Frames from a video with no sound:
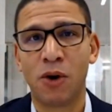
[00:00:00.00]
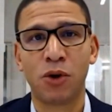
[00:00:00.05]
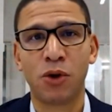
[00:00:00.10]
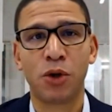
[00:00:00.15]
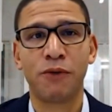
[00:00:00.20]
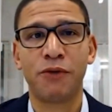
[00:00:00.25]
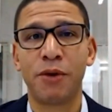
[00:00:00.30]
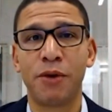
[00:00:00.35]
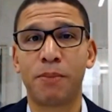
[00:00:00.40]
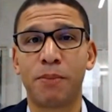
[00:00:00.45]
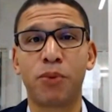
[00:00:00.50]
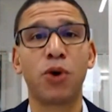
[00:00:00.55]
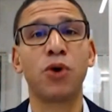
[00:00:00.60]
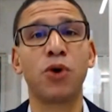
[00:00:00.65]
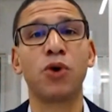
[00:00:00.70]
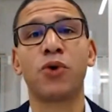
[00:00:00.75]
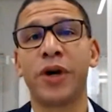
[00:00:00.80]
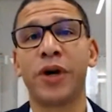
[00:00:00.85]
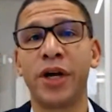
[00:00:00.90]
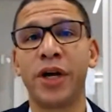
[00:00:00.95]
all of the
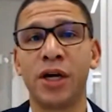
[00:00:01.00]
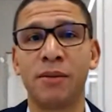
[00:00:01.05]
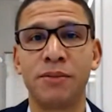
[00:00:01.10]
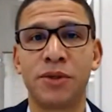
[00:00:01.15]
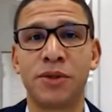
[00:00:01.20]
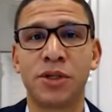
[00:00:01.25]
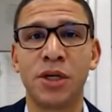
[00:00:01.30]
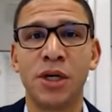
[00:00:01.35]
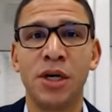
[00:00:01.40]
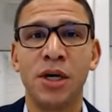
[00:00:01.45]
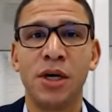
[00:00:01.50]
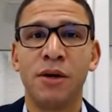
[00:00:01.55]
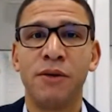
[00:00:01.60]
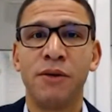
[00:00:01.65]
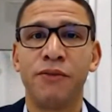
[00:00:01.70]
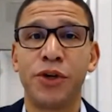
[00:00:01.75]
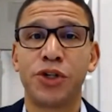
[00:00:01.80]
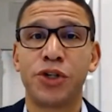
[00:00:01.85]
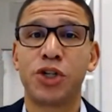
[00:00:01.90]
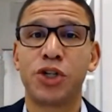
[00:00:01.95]
programs,
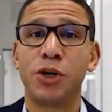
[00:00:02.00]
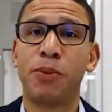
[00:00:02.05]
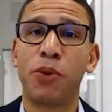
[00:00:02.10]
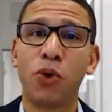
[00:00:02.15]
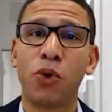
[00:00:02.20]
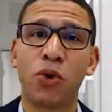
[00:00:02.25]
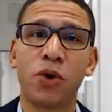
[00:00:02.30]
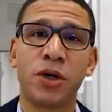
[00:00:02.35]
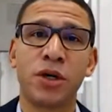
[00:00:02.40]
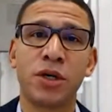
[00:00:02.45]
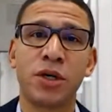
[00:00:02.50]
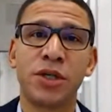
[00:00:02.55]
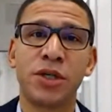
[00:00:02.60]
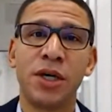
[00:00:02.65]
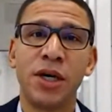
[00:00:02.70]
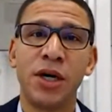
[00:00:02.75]
the support,